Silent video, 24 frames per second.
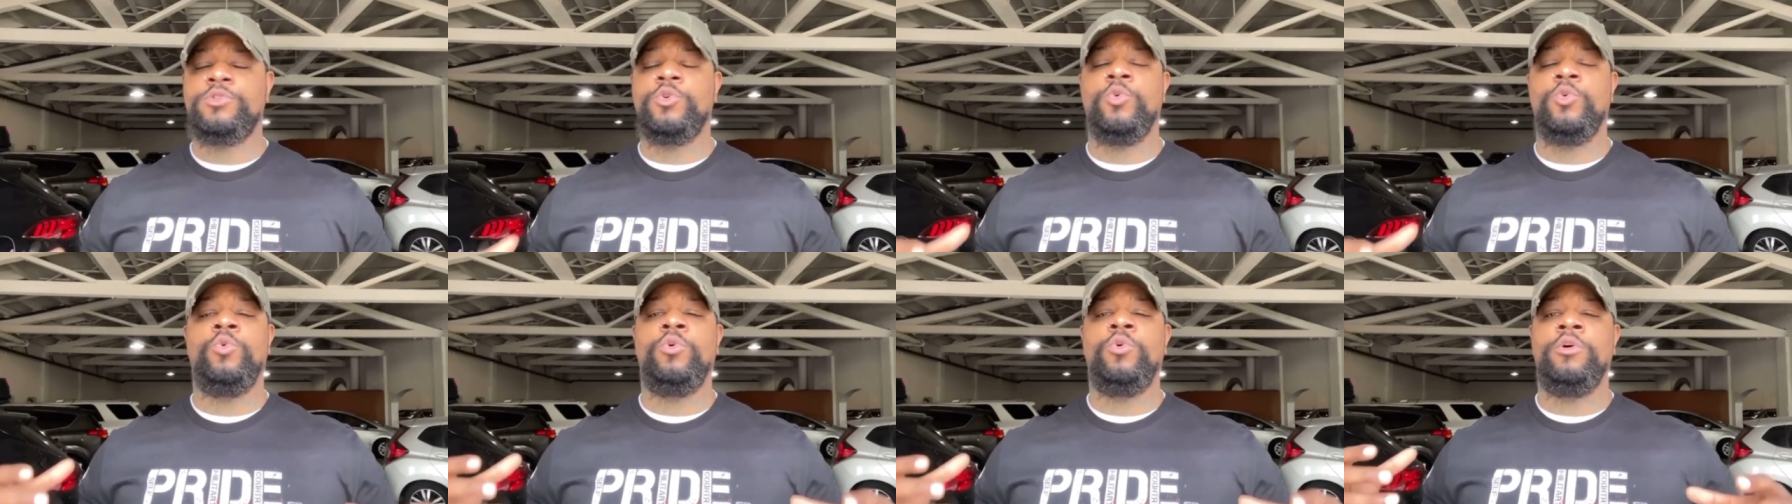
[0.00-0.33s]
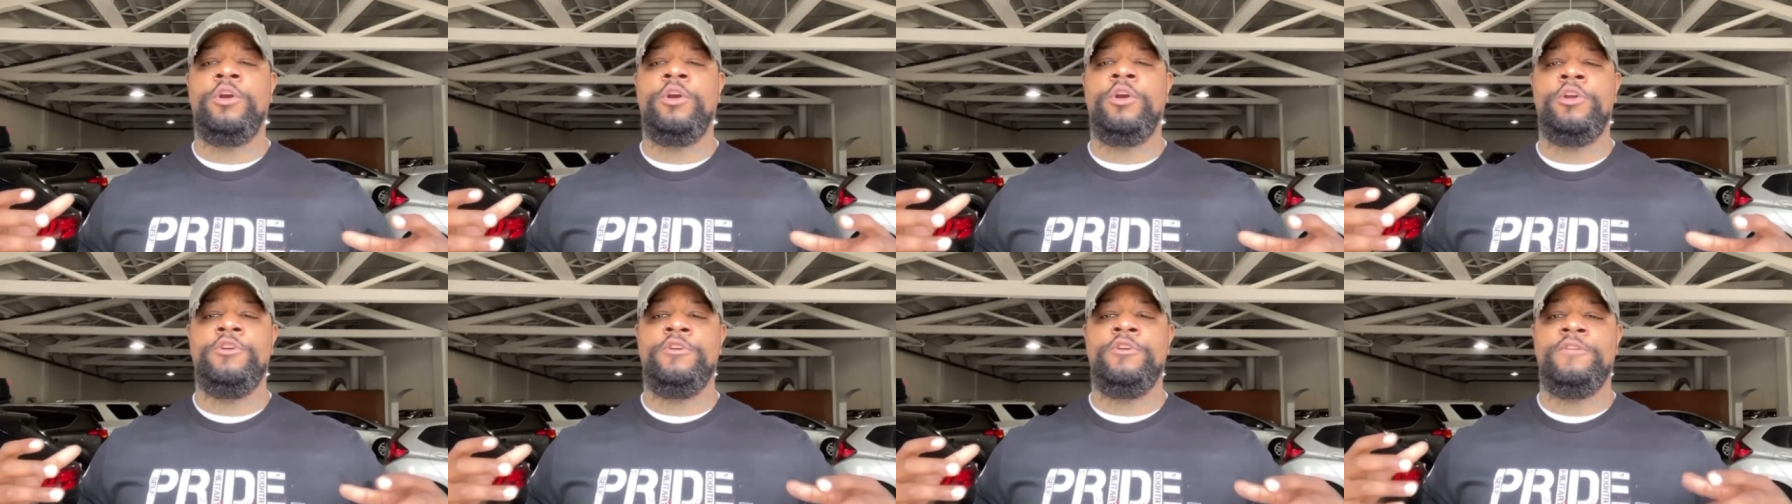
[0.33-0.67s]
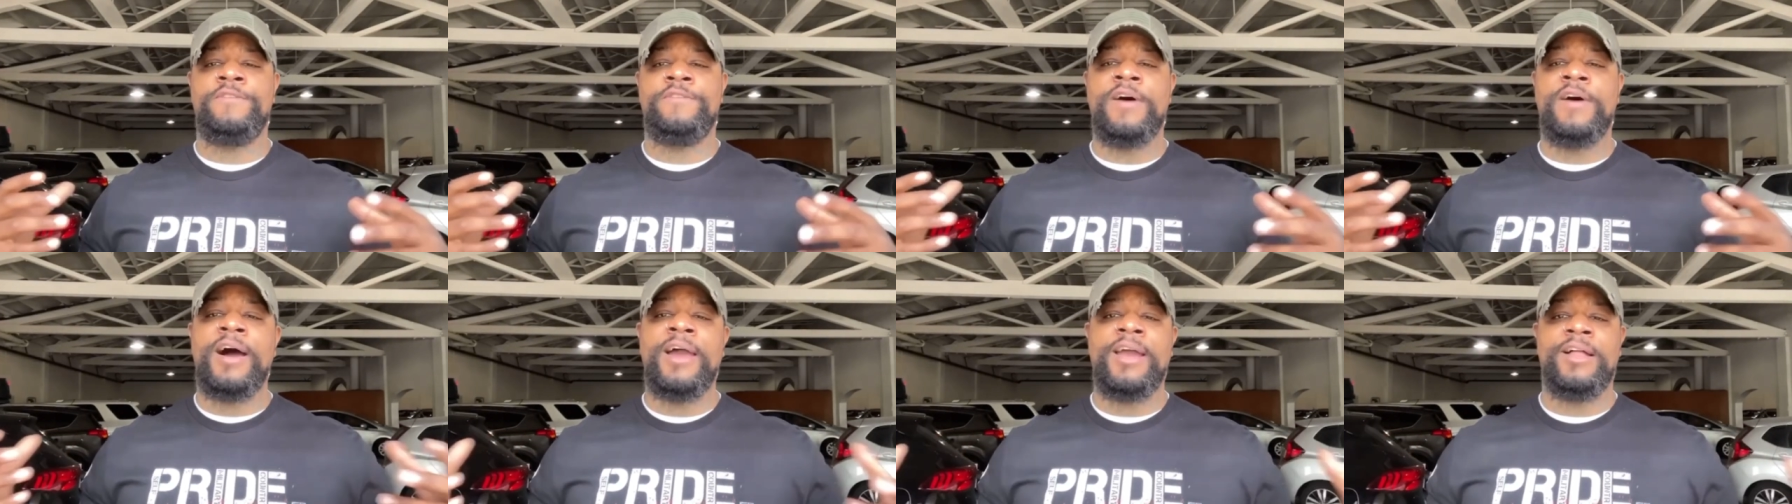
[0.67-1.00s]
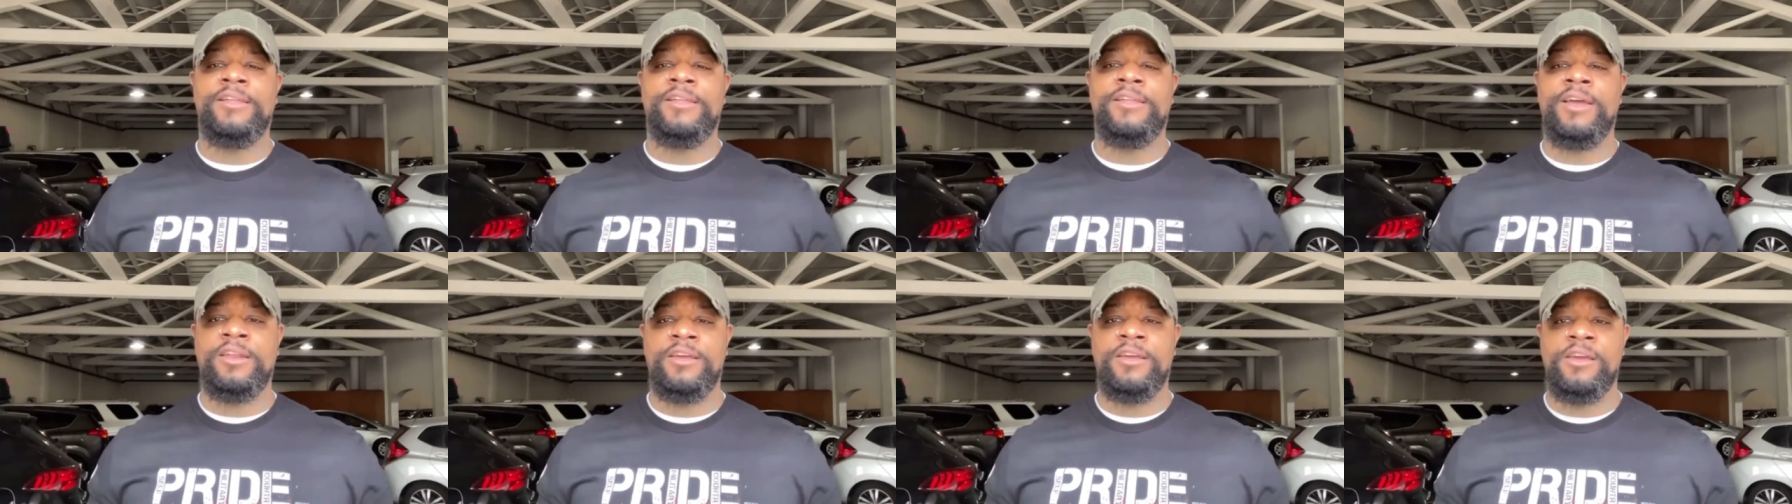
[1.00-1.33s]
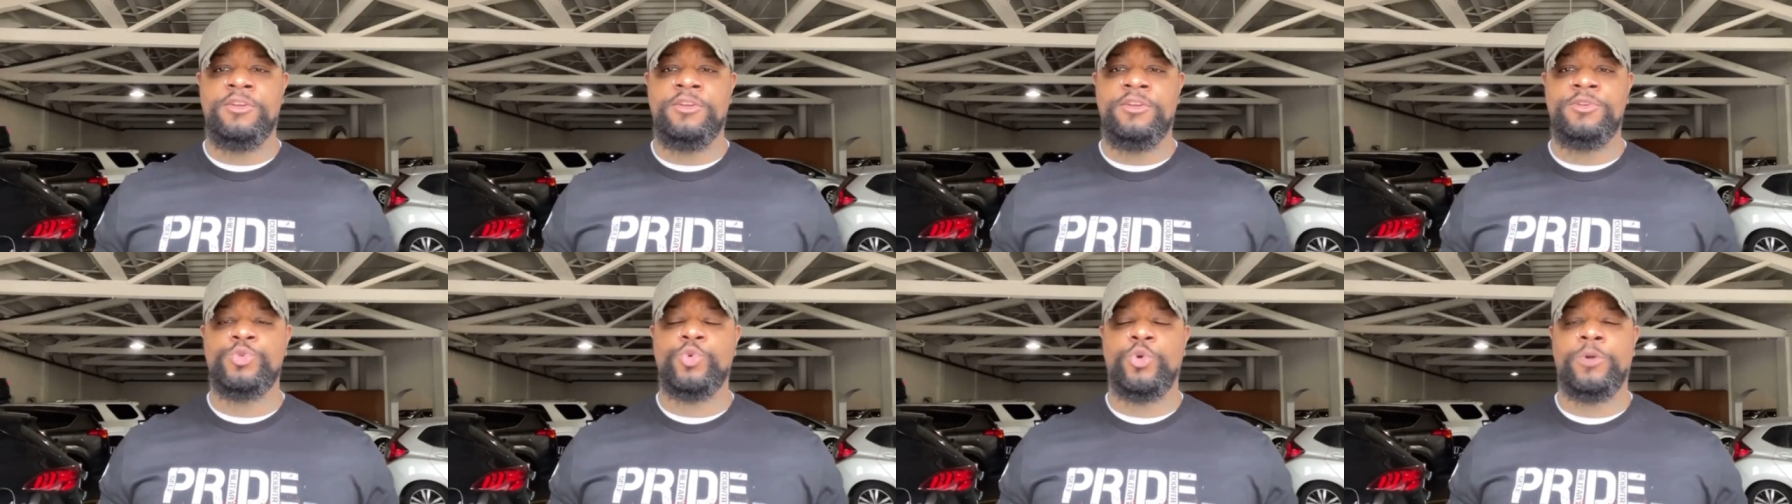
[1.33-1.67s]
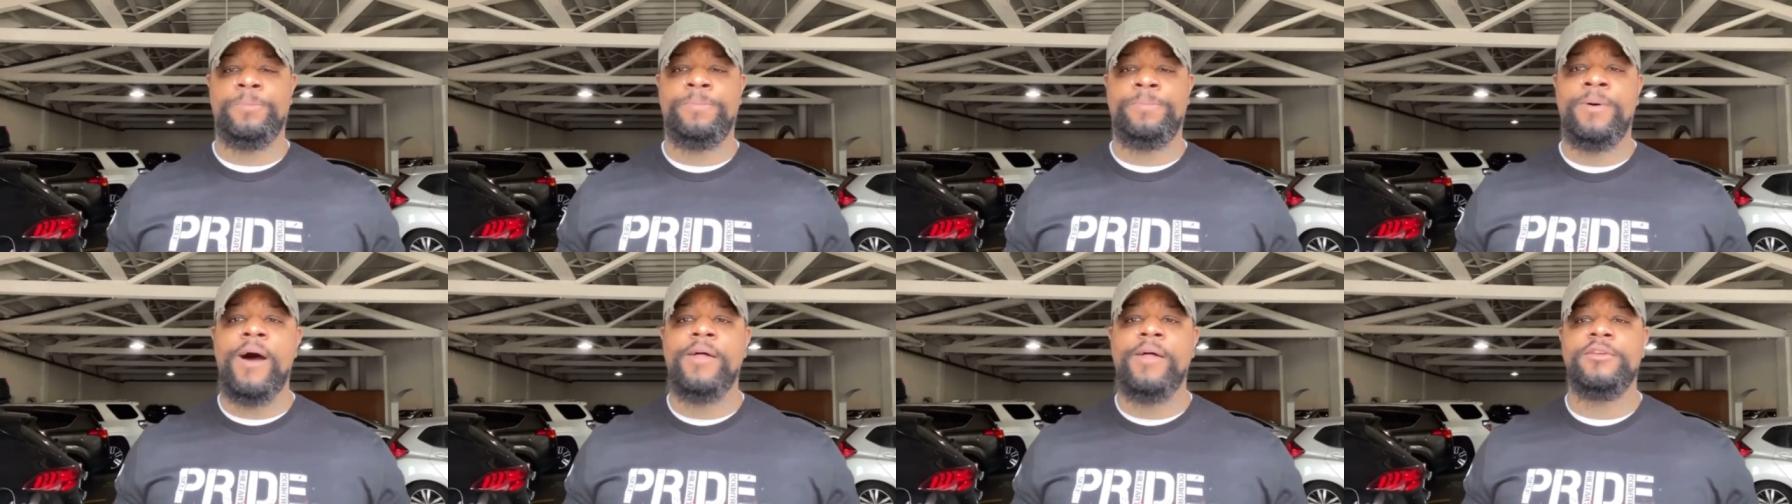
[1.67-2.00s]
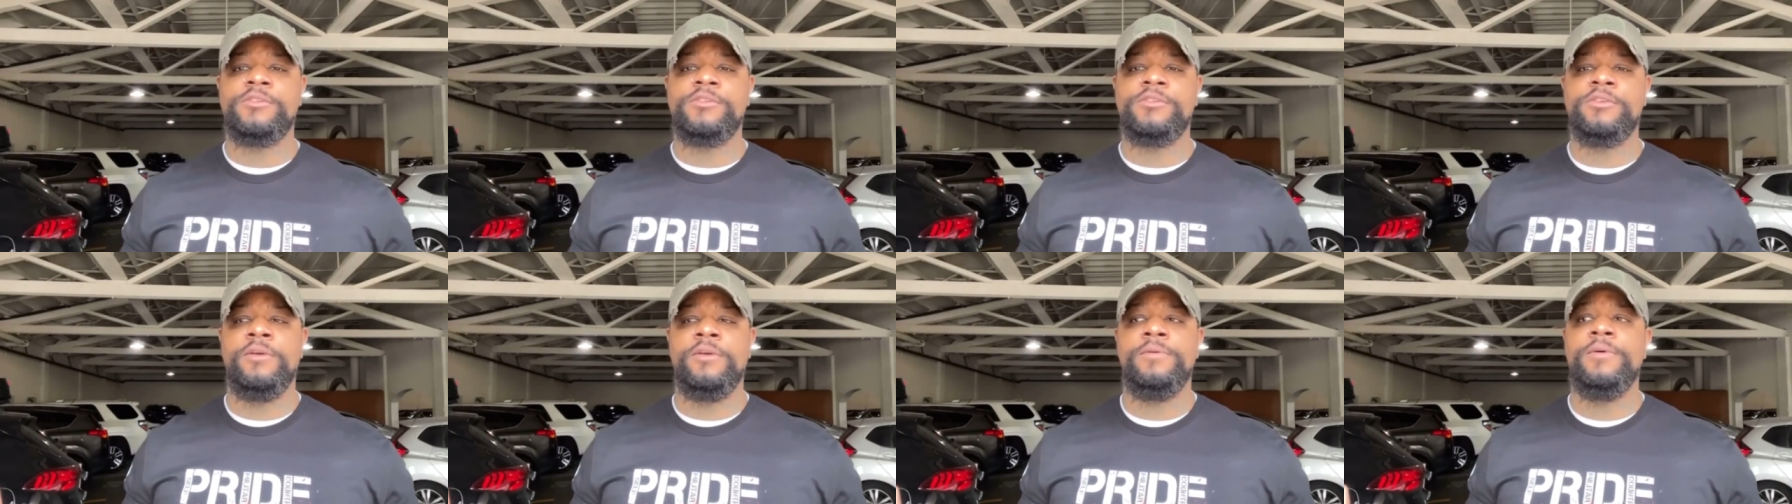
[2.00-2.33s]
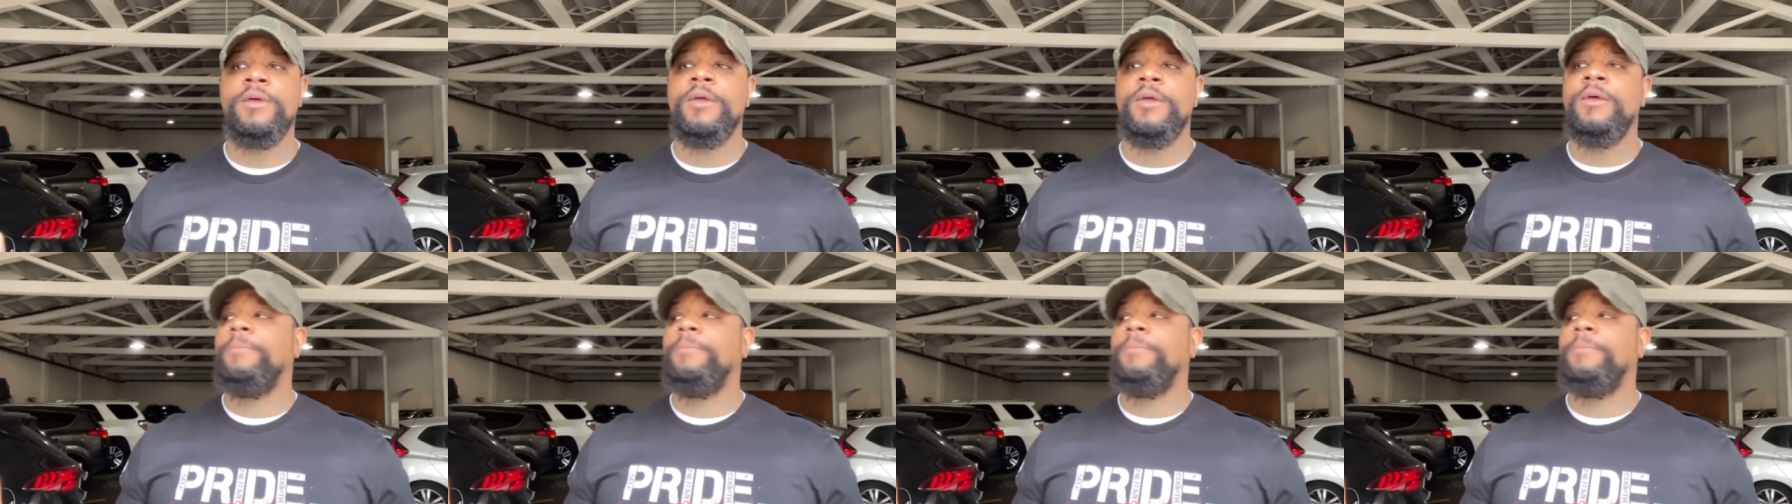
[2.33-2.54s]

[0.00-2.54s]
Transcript: or you're violating any sort of policy,